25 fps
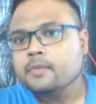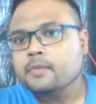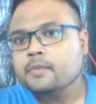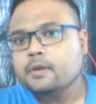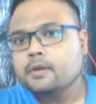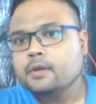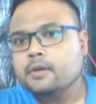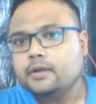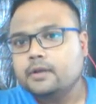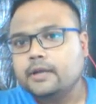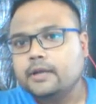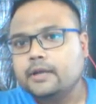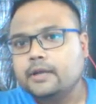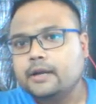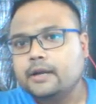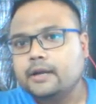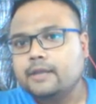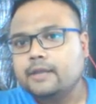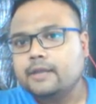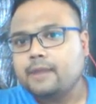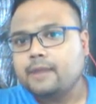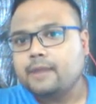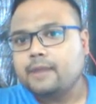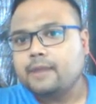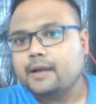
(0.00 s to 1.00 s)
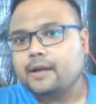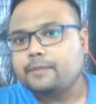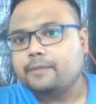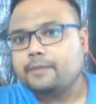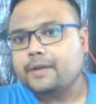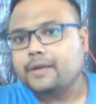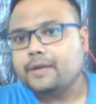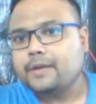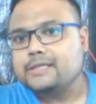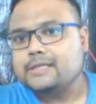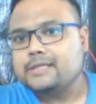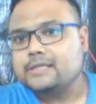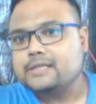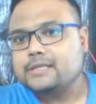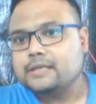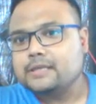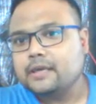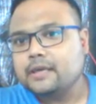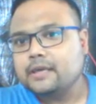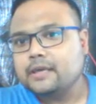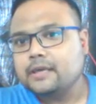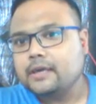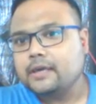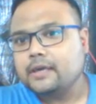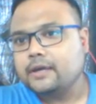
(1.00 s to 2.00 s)
The current market price is
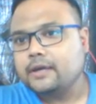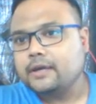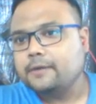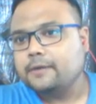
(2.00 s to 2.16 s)
here,